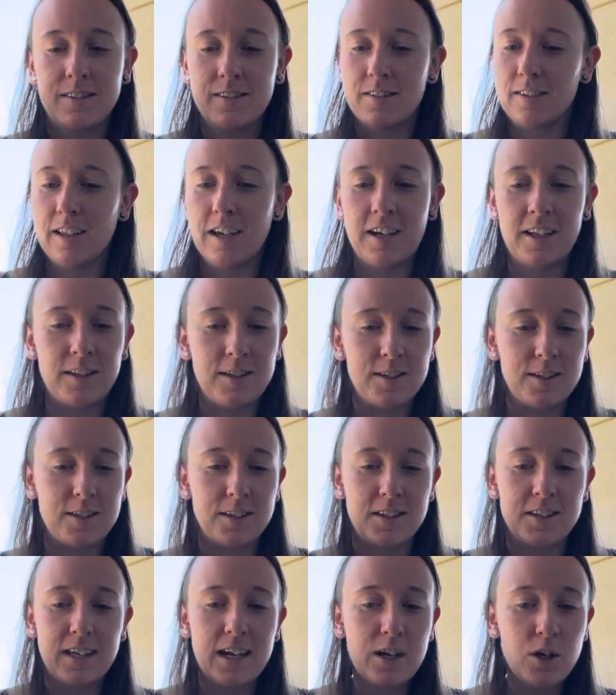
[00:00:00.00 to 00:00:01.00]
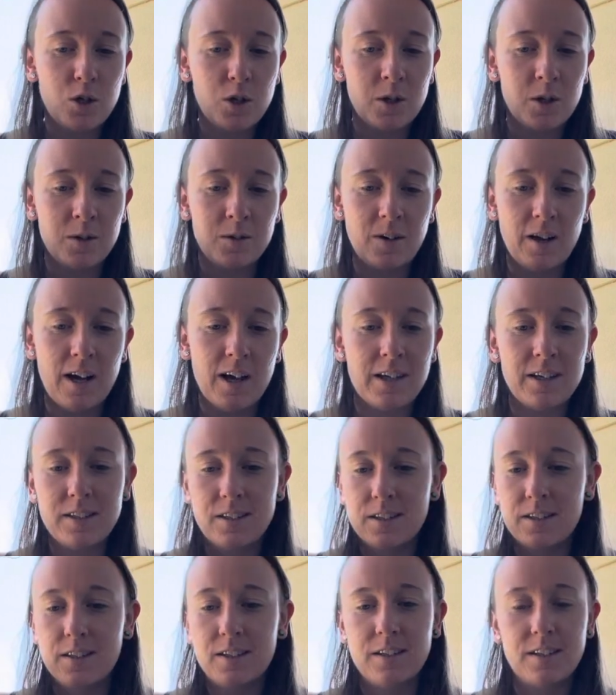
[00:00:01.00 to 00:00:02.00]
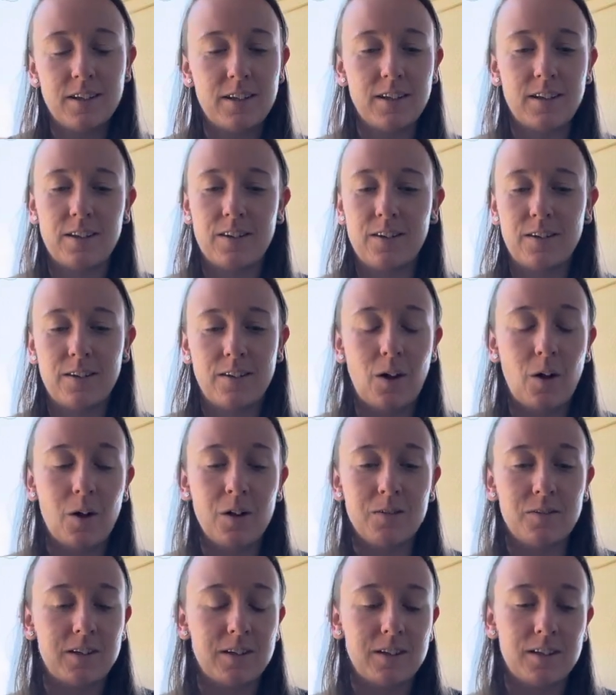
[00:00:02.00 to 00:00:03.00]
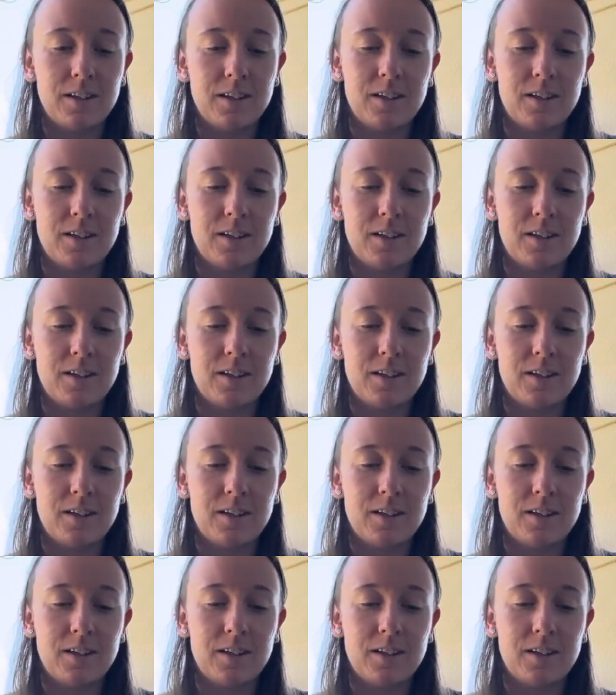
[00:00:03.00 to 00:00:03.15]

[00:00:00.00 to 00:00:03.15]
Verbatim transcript: letting the sensation arise, uh, all of it.